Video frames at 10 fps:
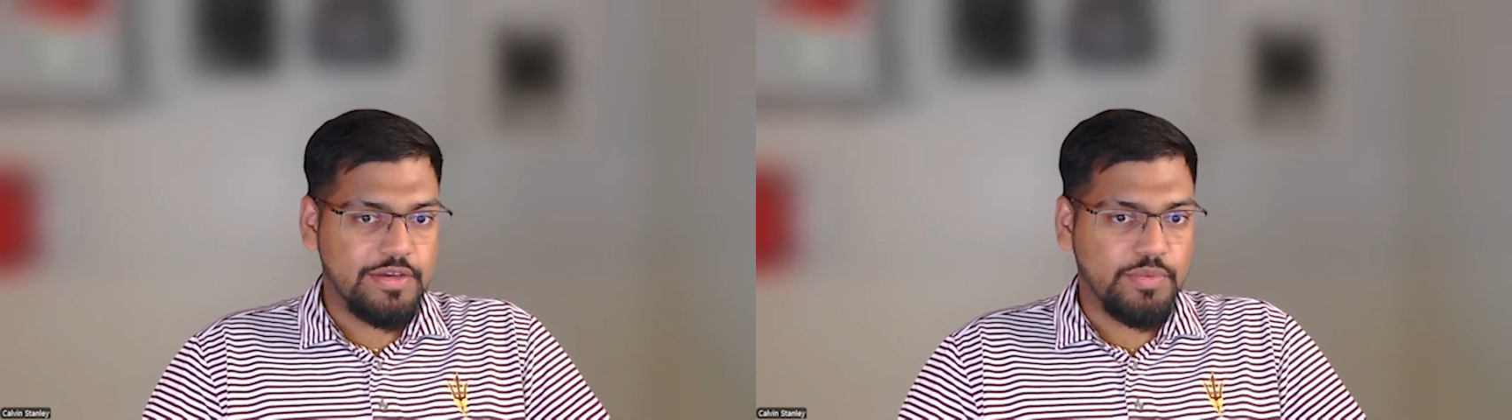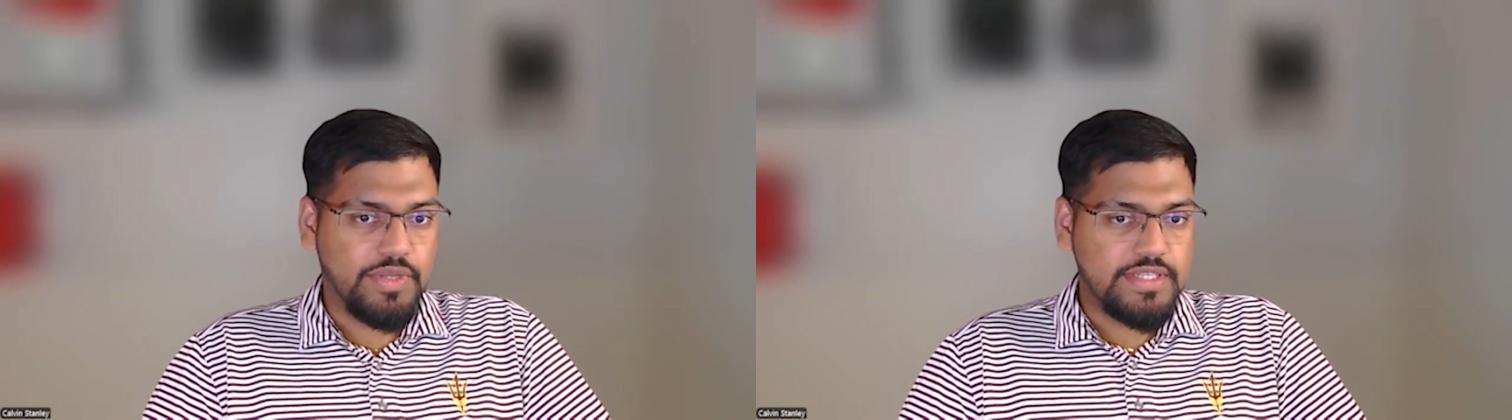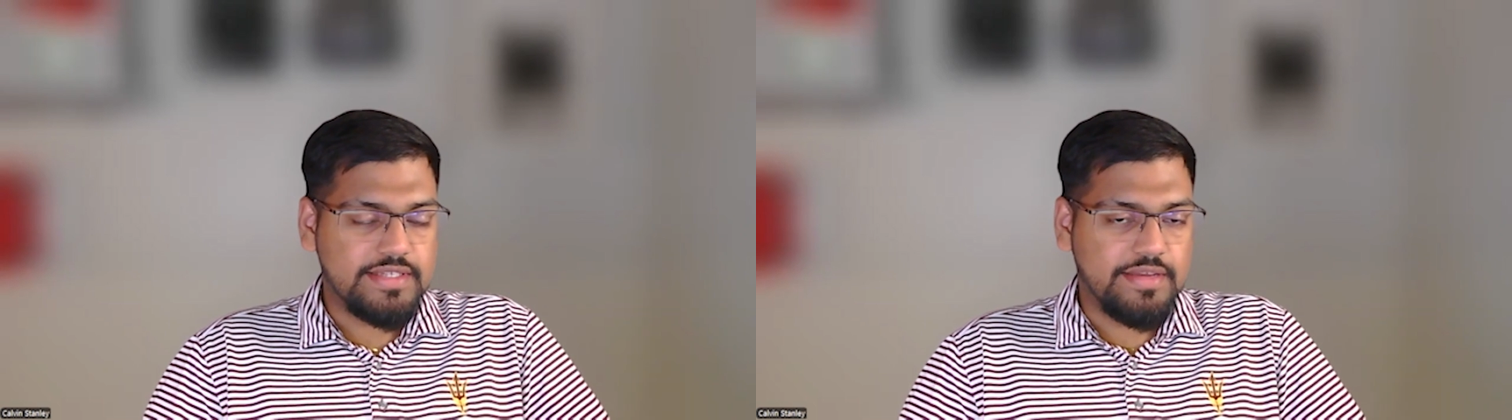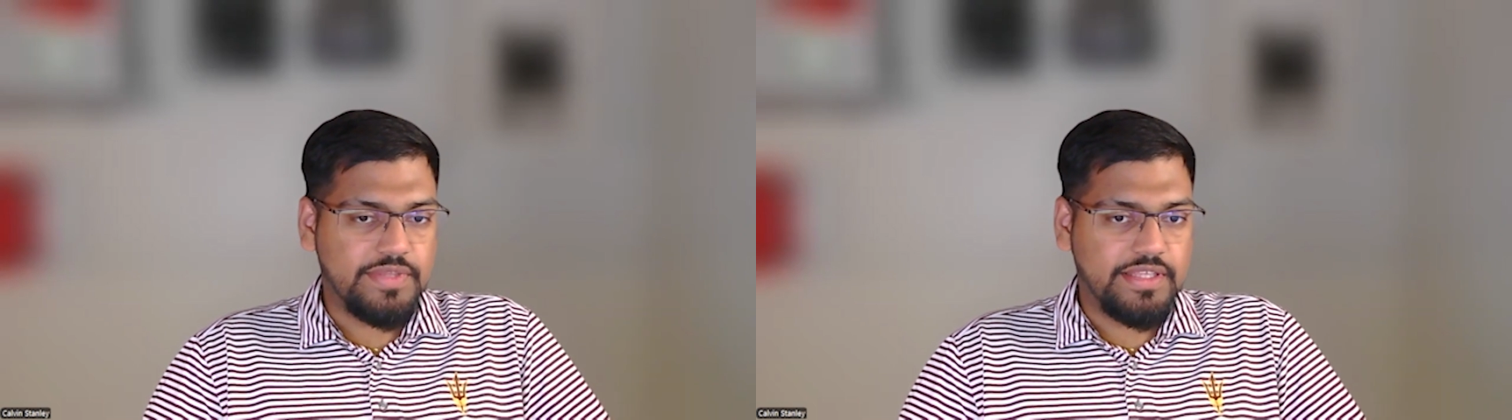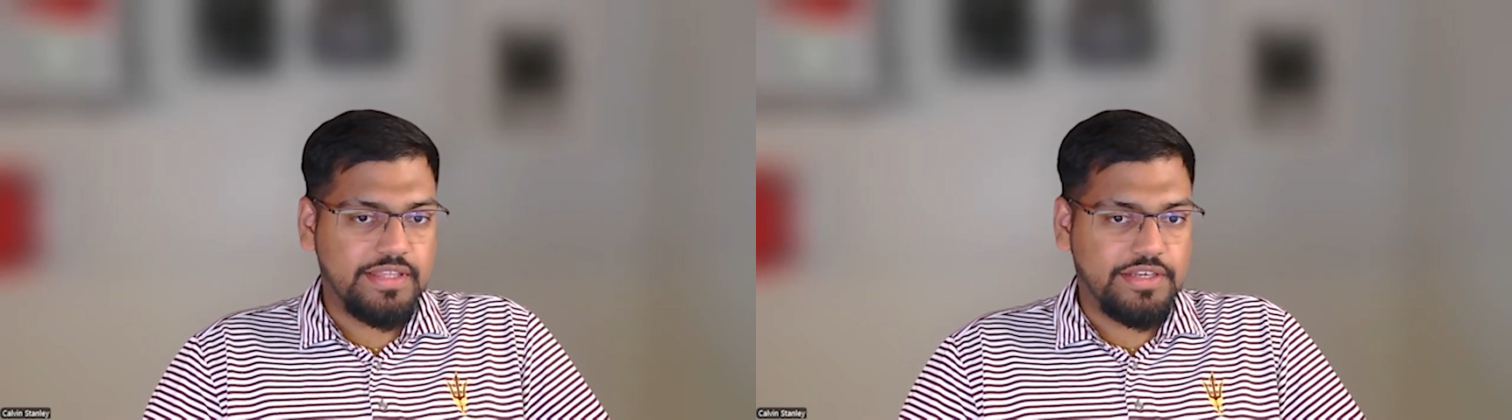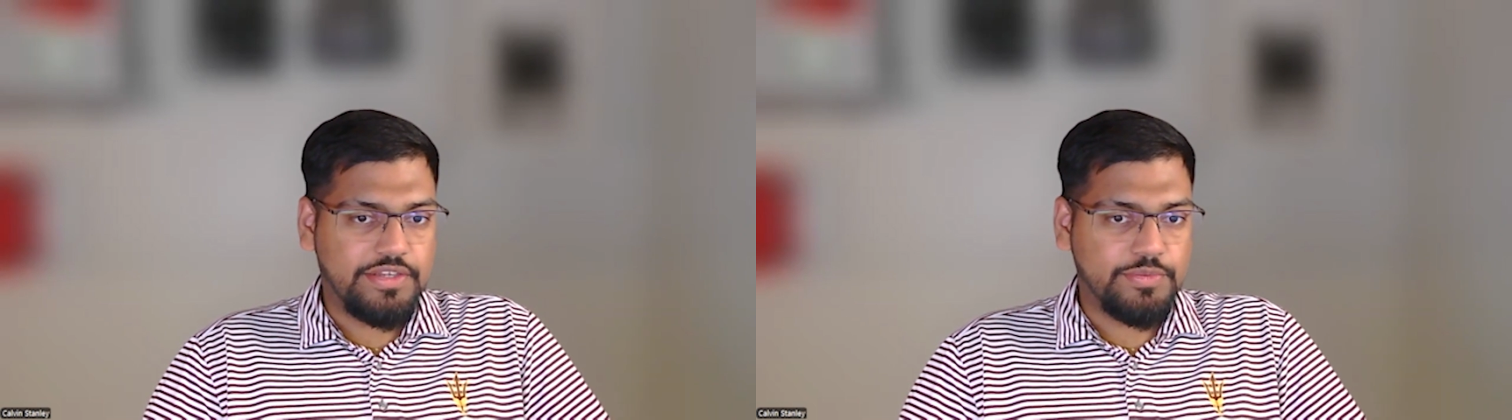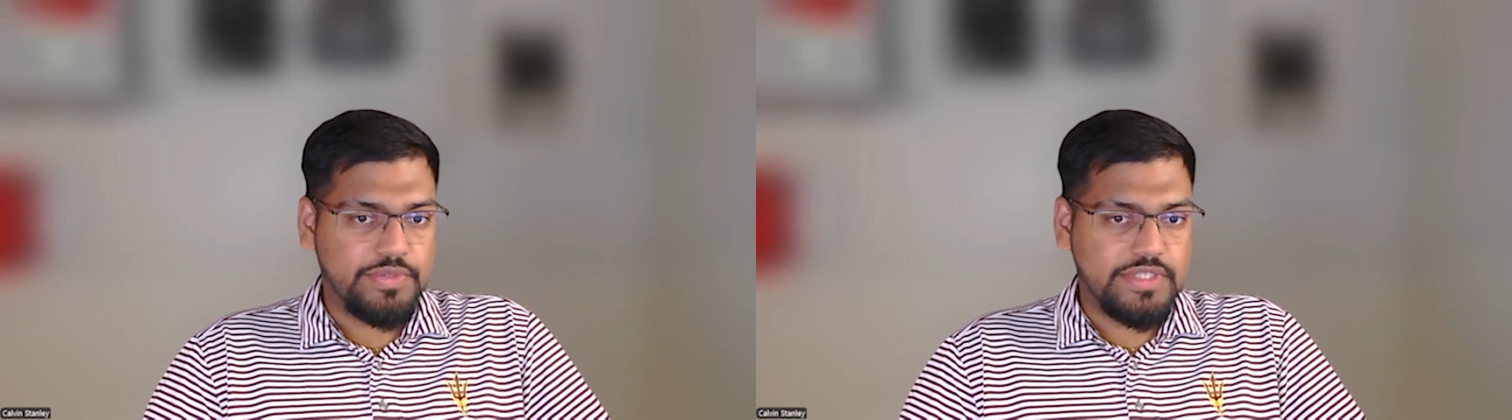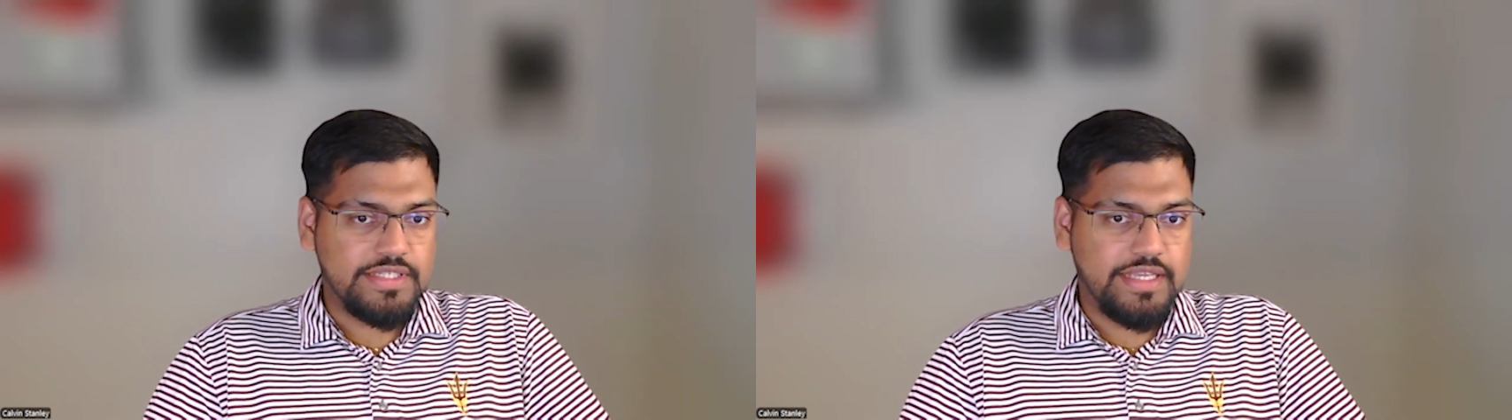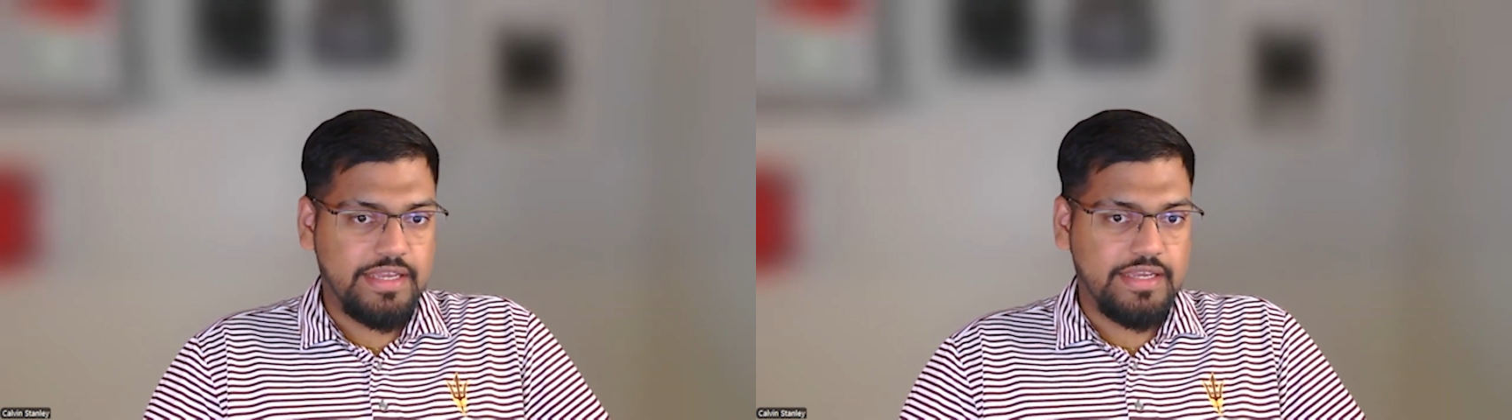What's something that you would say